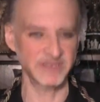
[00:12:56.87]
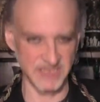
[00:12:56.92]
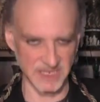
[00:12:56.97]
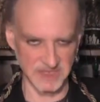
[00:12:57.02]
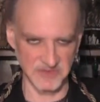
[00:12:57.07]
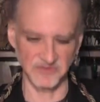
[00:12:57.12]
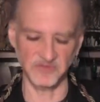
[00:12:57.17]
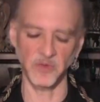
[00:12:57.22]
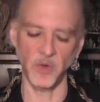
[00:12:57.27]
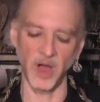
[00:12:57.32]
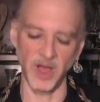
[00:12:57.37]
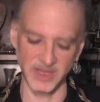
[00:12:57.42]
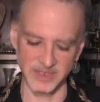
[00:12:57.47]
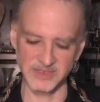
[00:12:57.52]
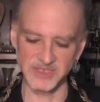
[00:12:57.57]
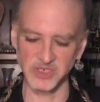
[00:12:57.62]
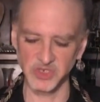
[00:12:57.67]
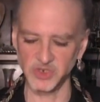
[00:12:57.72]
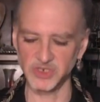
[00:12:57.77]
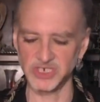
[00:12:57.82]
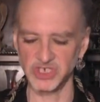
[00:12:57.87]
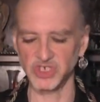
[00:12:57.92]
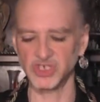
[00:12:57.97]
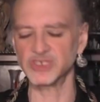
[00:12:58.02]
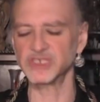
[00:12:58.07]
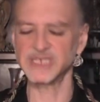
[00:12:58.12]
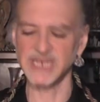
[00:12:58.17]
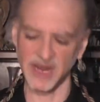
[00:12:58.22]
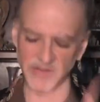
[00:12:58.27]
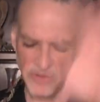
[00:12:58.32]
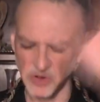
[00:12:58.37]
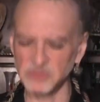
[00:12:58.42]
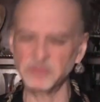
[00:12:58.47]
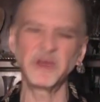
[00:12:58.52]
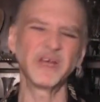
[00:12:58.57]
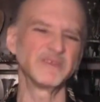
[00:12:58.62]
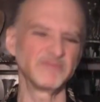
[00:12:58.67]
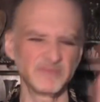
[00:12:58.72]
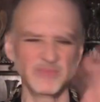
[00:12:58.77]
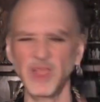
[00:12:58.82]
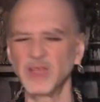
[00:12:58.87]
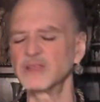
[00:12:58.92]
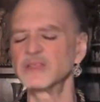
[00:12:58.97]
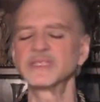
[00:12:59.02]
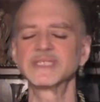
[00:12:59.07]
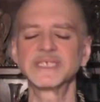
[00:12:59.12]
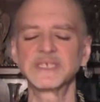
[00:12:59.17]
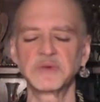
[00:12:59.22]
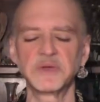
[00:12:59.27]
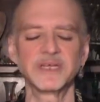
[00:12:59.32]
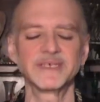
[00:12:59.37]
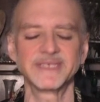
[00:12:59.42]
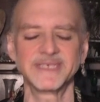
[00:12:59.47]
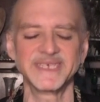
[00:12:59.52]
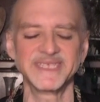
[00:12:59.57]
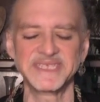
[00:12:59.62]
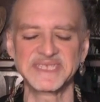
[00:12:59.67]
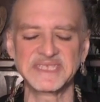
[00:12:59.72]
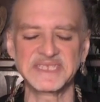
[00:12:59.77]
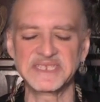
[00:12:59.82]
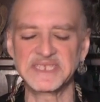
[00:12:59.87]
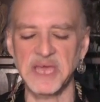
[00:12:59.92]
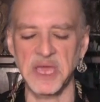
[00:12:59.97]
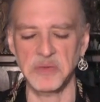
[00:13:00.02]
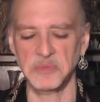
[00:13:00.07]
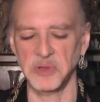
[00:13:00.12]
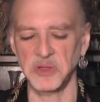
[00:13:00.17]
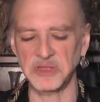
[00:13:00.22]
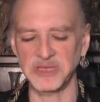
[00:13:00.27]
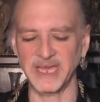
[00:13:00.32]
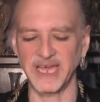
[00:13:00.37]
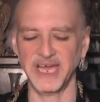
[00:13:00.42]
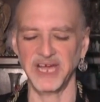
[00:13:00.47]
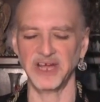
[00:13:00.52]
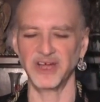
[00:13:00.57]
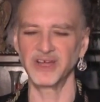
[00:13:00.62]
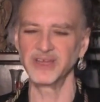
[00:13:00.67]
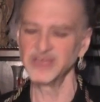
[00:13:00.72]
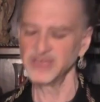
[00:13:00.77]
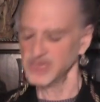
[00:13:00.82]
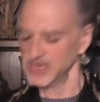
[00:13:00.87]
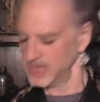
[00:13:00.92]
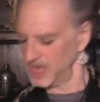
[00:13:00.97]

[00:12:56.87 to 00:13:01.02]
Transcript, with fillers: Six of Wands, traditional tarot. But let's see what else hits the table here.